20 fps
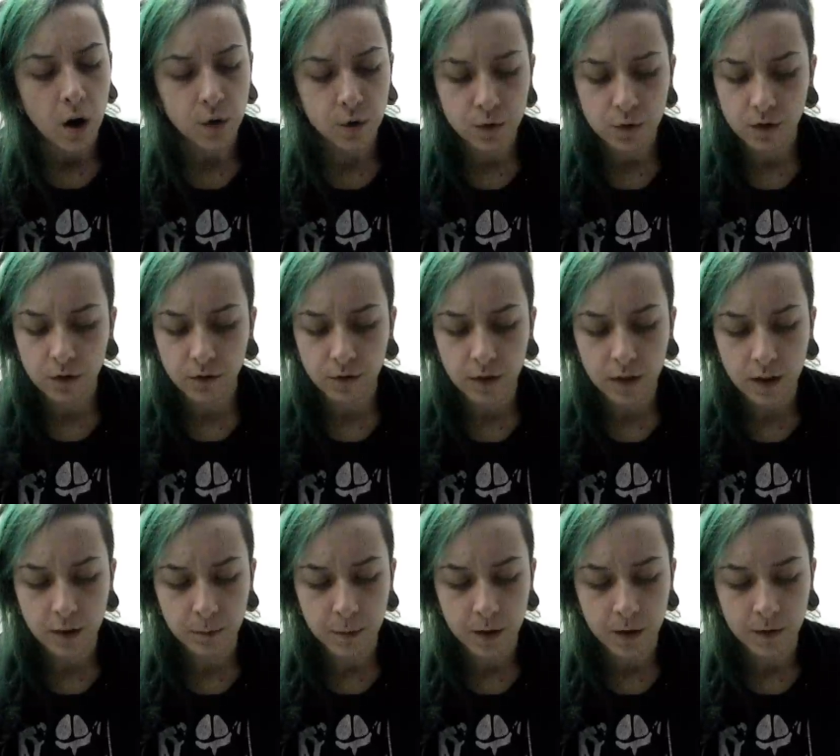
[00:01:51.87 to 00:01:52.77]
How do you
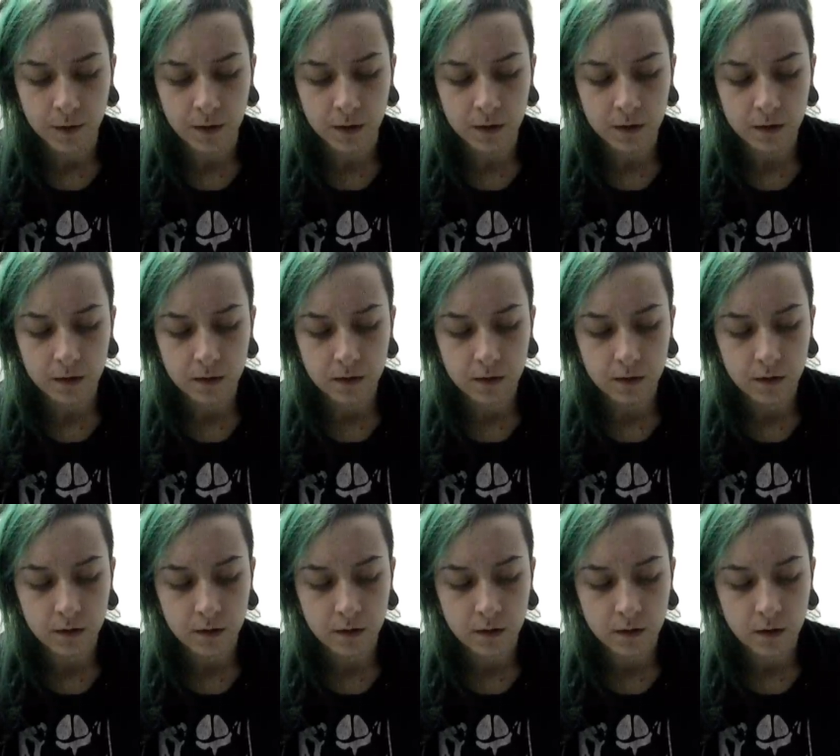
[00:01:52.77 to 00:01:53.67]
feel about it?
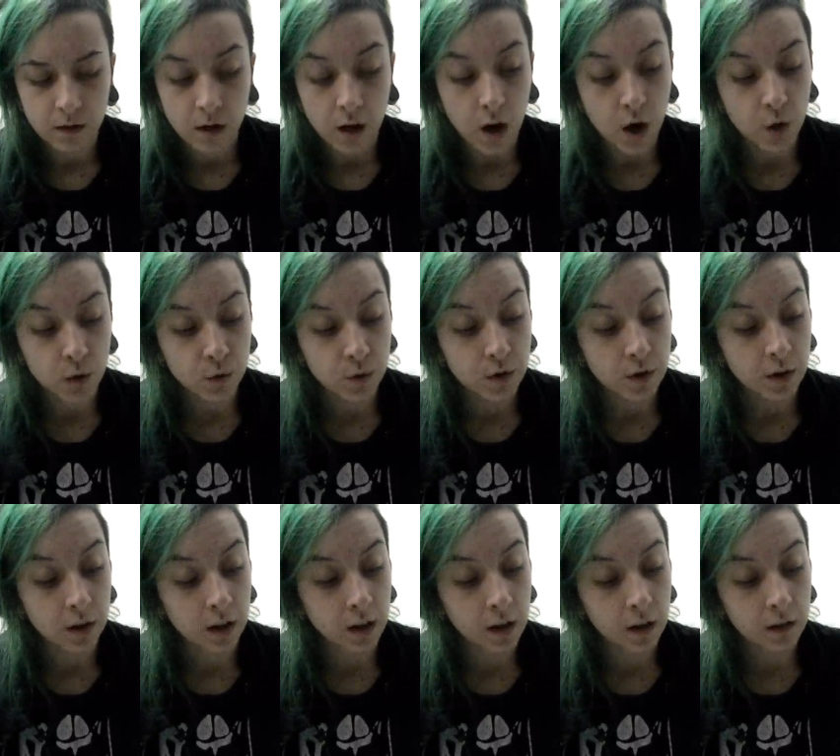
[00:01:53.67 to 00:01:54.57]
How do
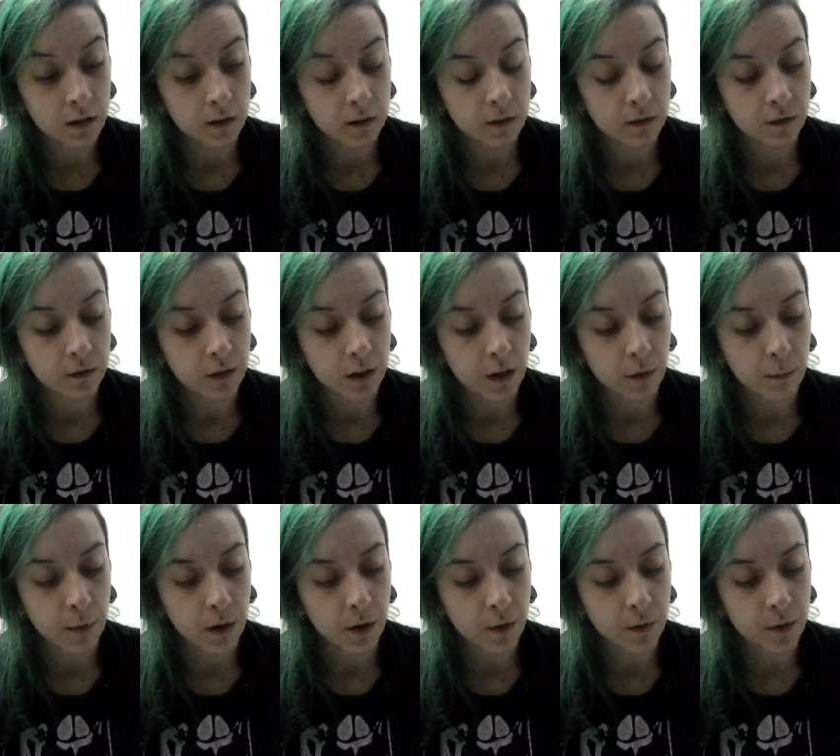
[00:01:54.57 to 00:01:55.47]
your kids feel
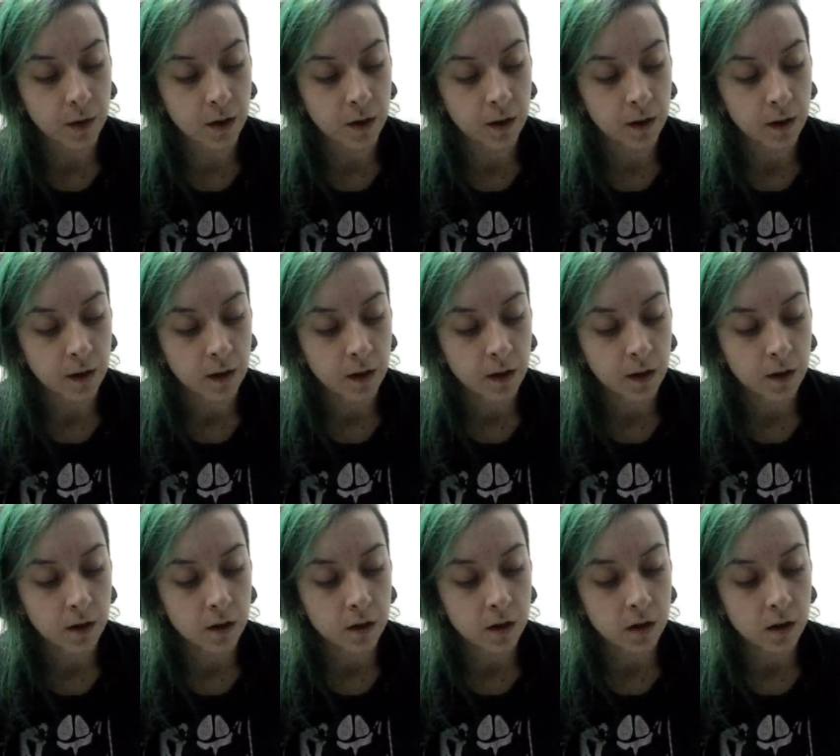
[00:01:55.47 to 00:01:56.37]
about it?
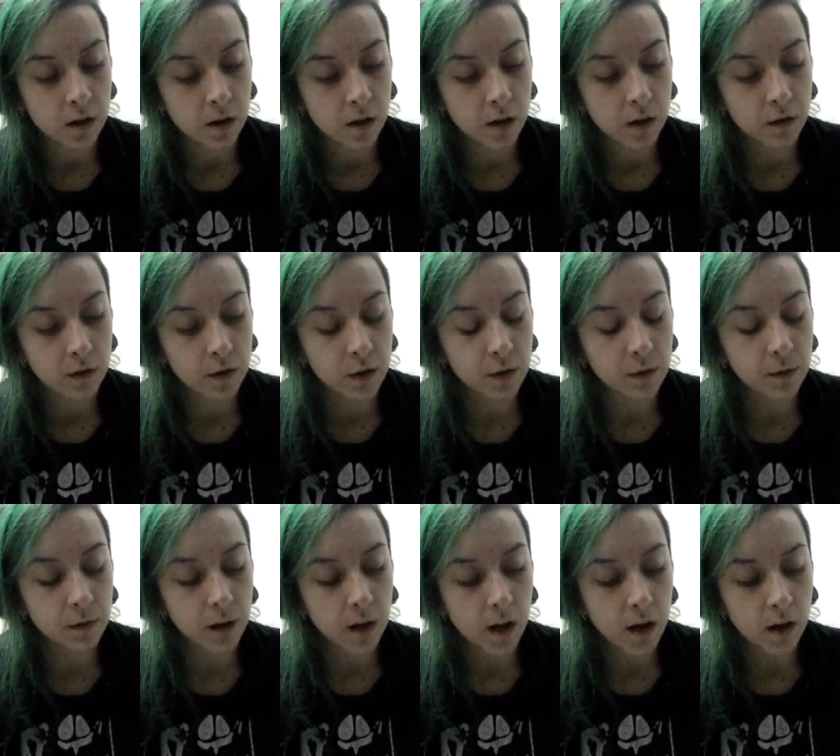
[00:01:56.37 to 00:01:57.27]
Are
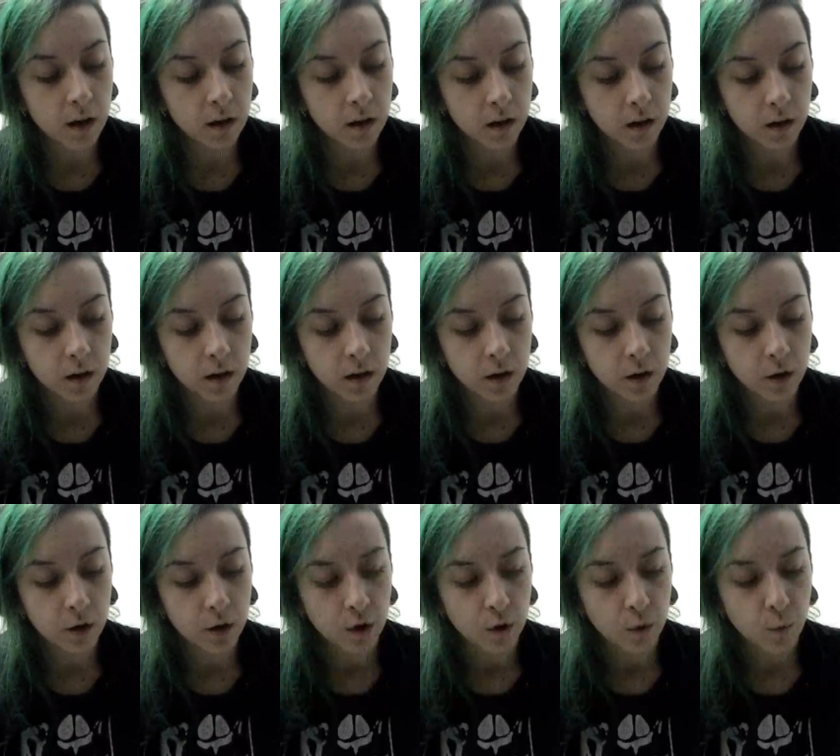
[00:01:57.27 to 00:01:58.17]
you okay?
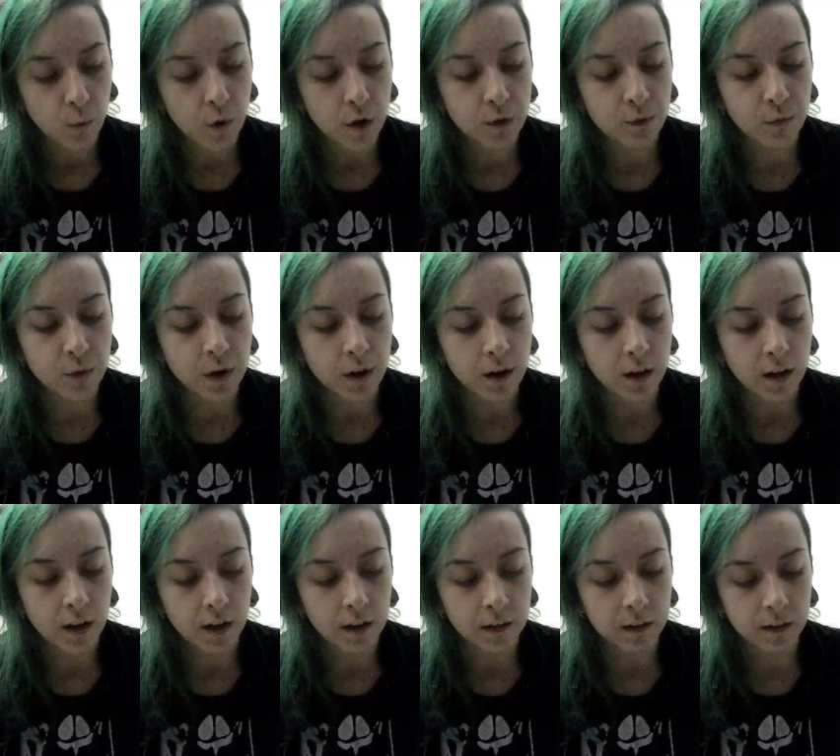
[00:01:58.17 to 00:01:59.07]
When
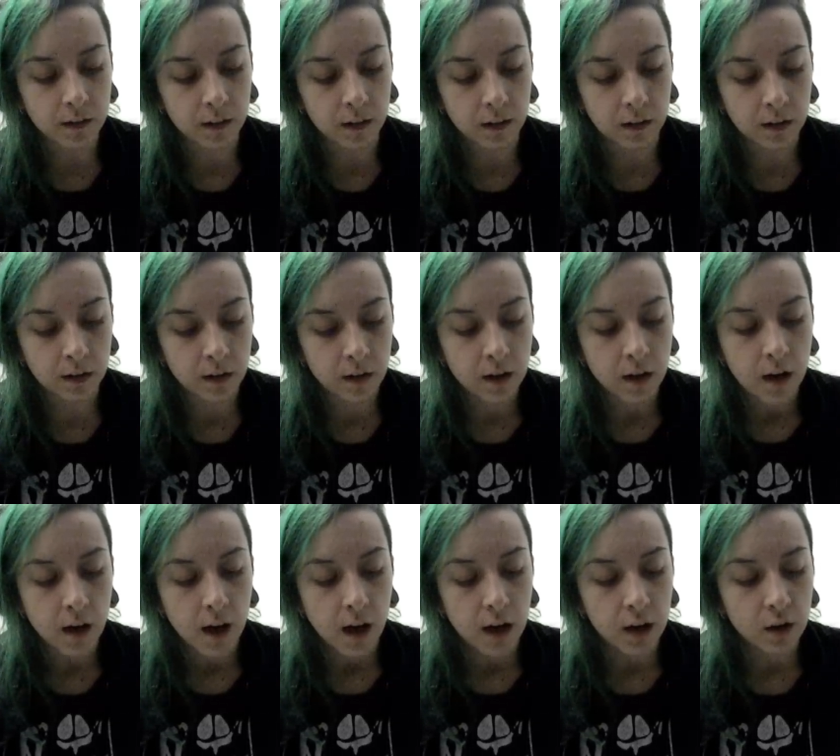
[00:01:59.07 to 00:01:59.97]
realizing
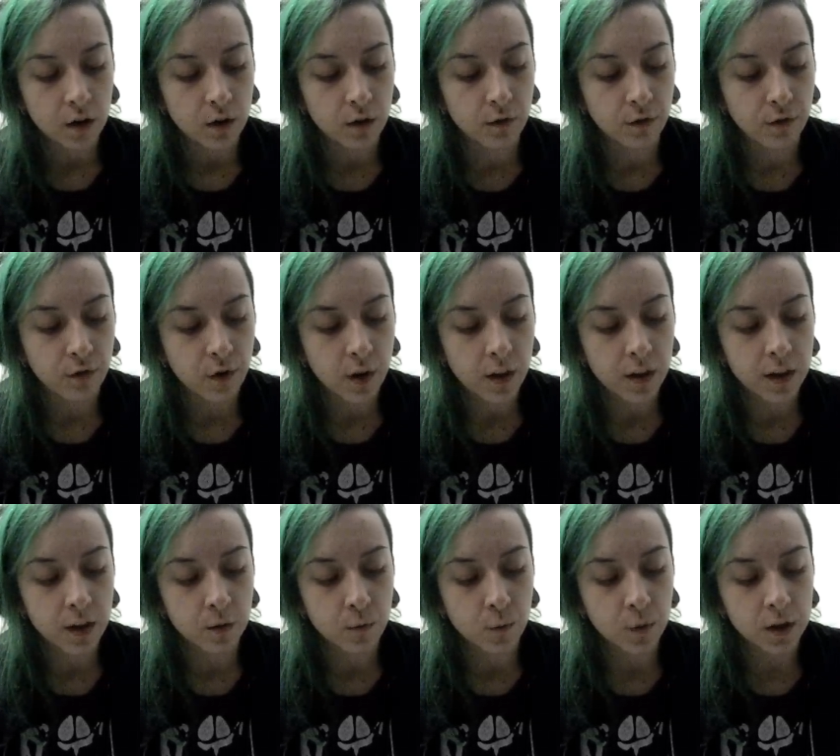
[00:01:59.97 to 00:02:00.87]
and
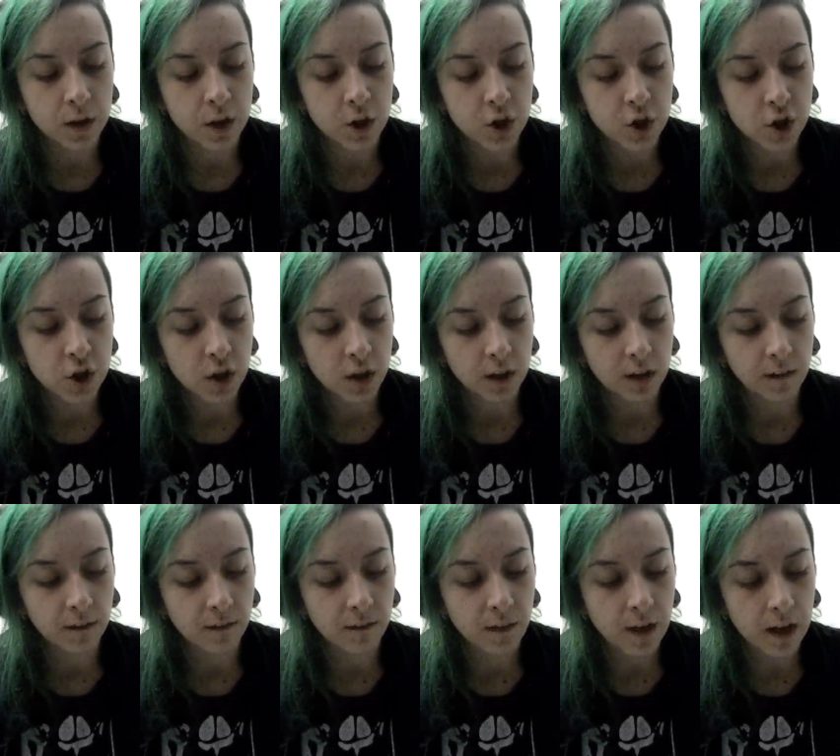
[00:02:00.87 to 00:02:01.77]
confronting with the
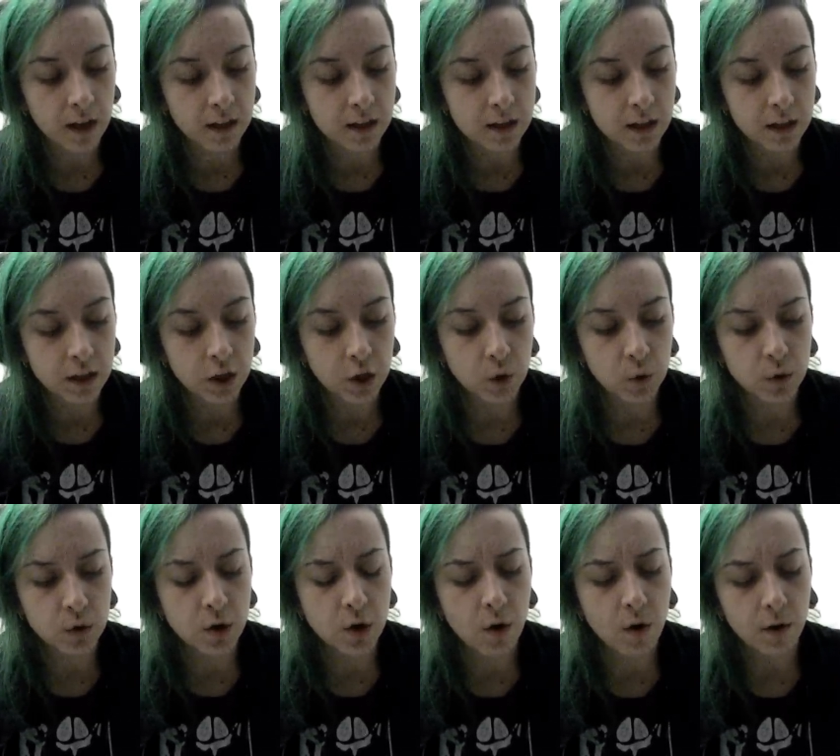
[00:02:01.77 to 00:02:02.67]
shocking fact that
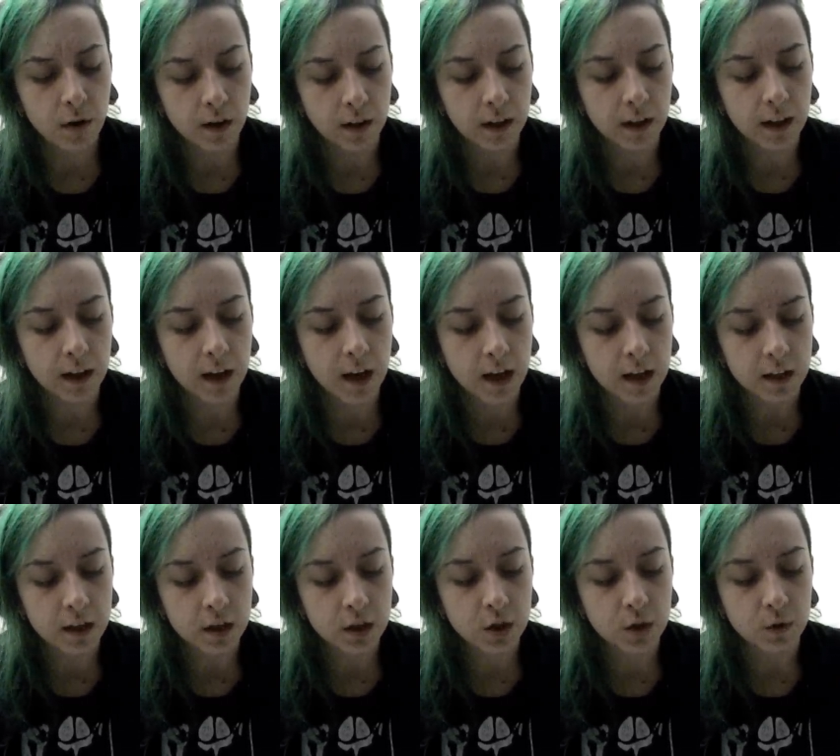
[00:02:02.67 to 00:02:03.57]
you don't
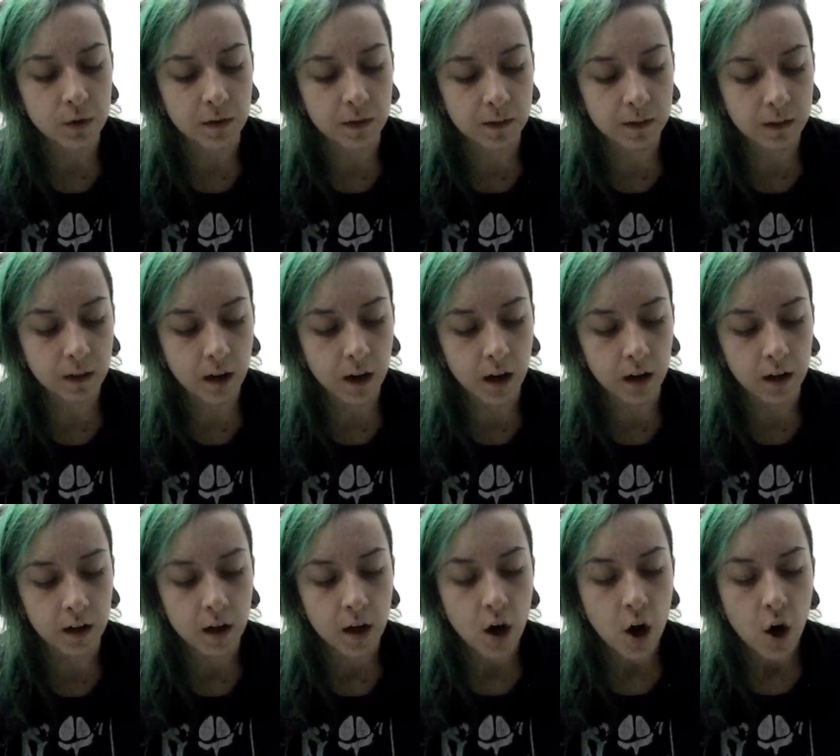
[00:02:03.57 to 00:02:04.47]
get to
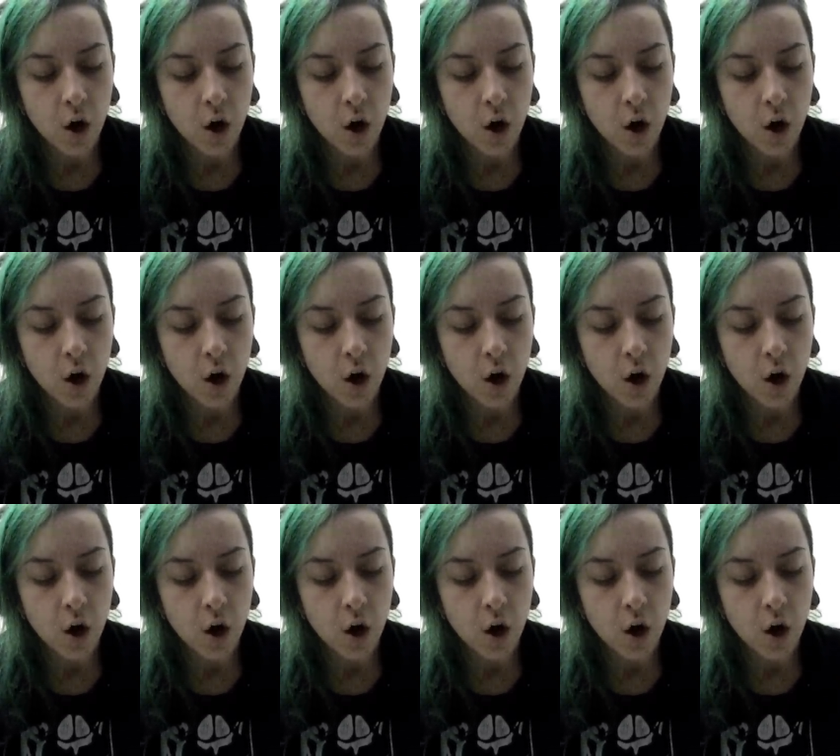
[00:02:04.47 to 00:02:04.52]
decide